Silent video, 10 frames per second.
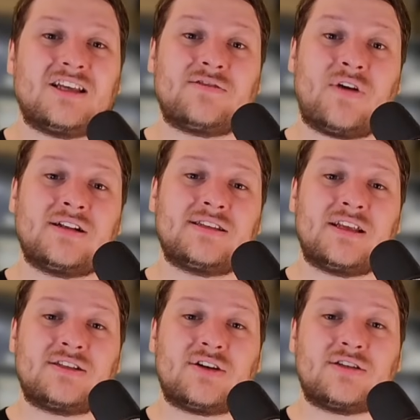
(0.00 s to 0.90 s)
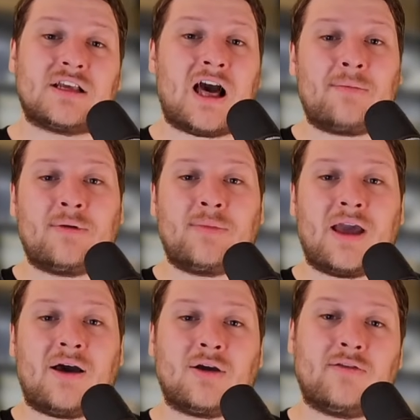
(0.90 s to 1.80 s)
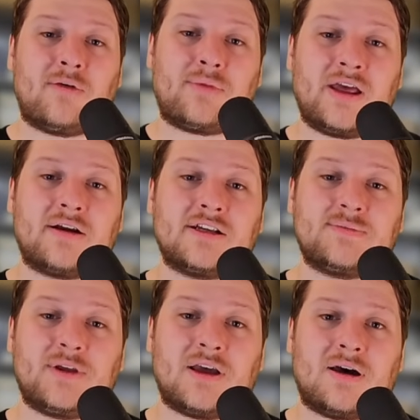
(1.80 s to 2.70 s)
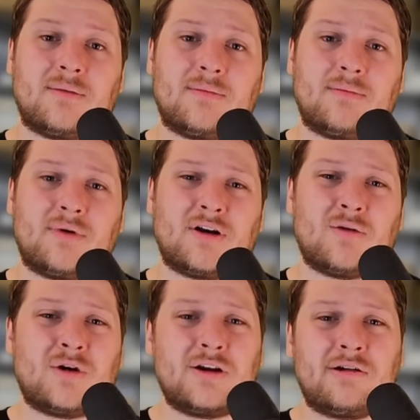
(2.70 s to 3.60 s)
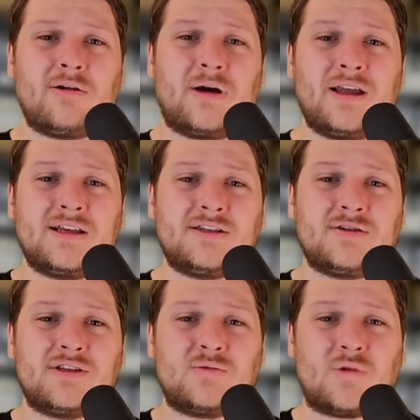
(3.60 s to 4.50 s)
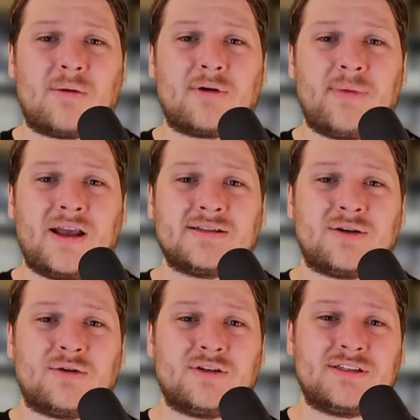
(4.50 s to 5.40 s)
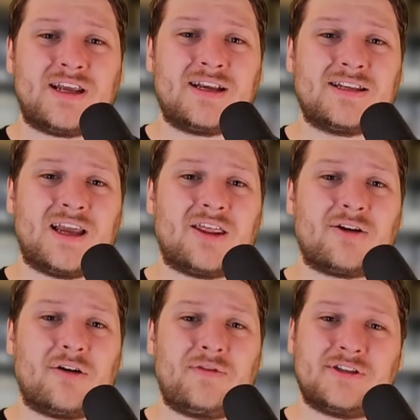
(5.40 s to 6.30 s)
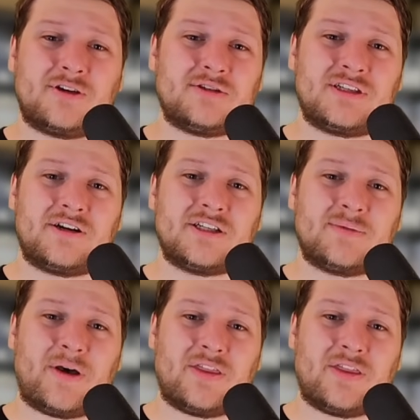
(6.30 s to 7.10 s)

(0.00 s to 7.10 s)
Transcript: friends then start to compliment how good of a player he's become, but are wondering why he's using rubber bands to hold his deck together if he's so serious about the